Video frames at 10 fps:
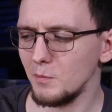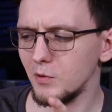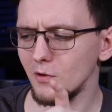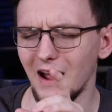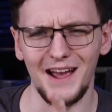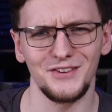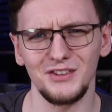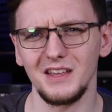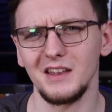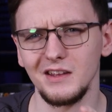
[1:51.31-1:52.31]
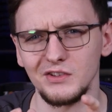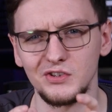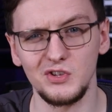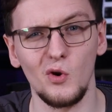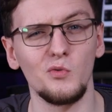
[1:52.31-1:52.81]
up, we're actually going to
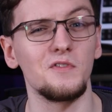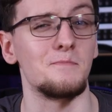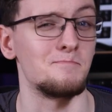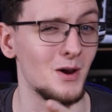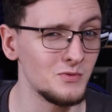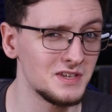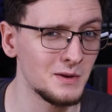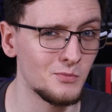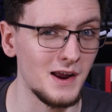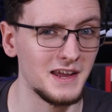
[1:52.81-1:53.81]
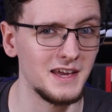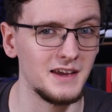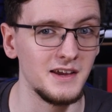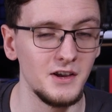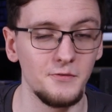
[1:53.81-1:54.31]
install the mounting
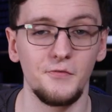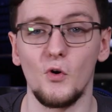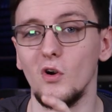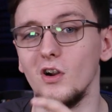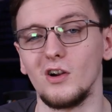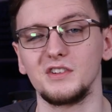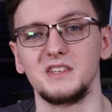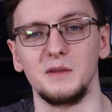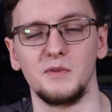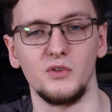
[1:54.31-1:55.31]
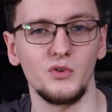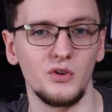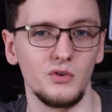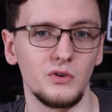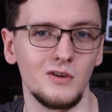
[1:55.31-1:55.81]
bracket for our CPU
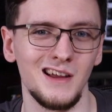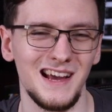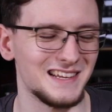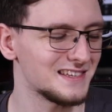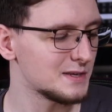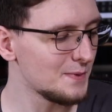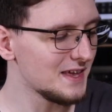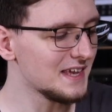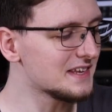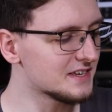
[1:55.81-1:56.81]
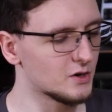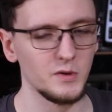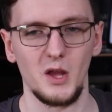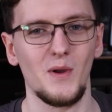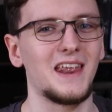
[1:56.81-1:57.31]
cooler, as it's a bit easier
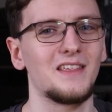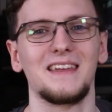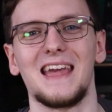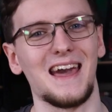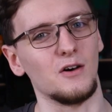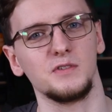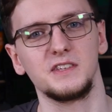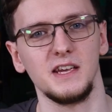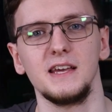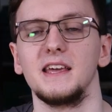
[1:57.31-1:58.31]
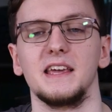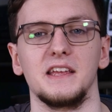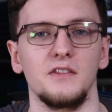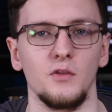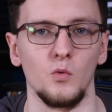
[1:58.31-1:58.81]
without anything else
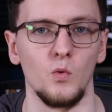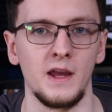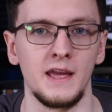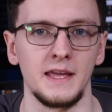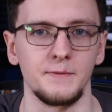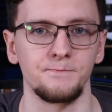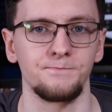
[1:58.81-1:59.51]
in the way.